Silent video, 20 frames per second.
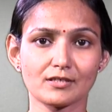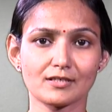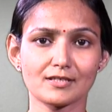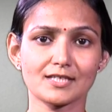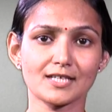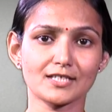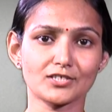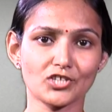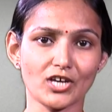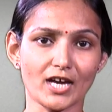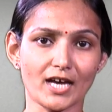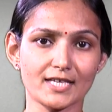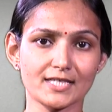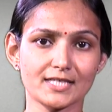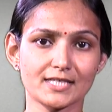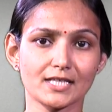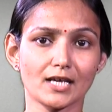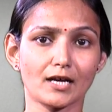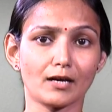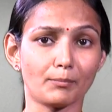such
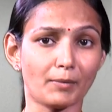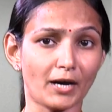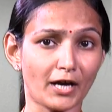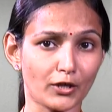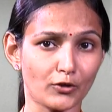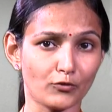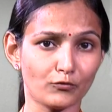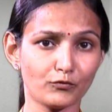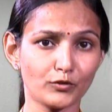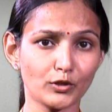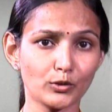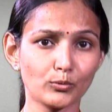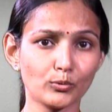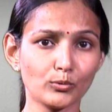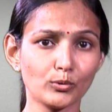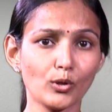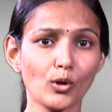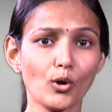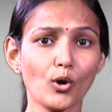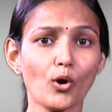as a
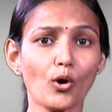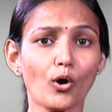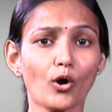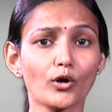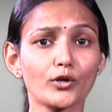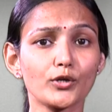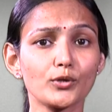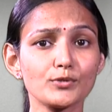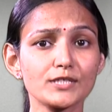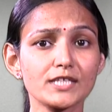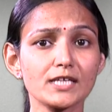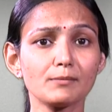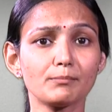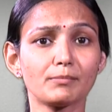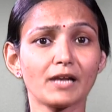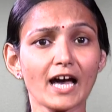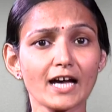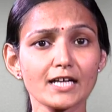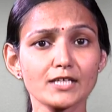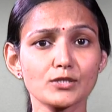biofuel or using
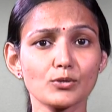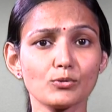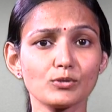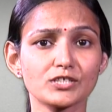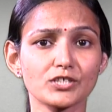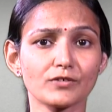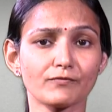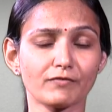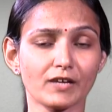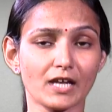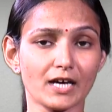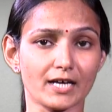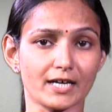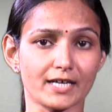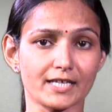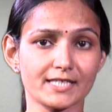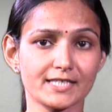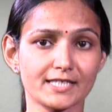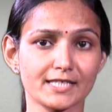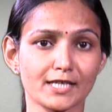black soldier
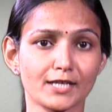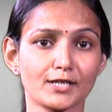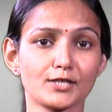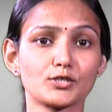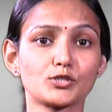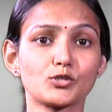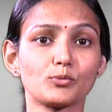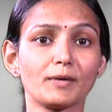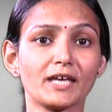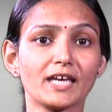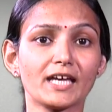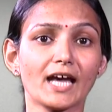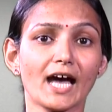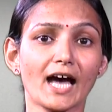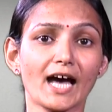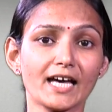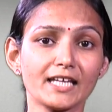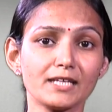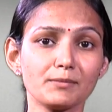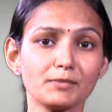flies to make
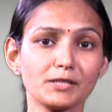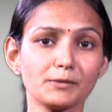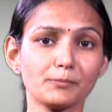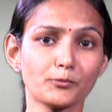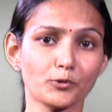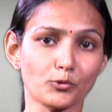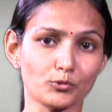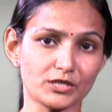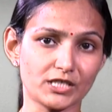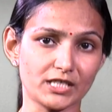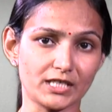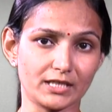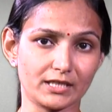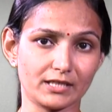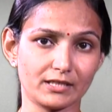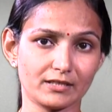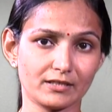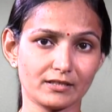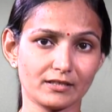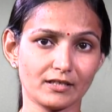animal protein.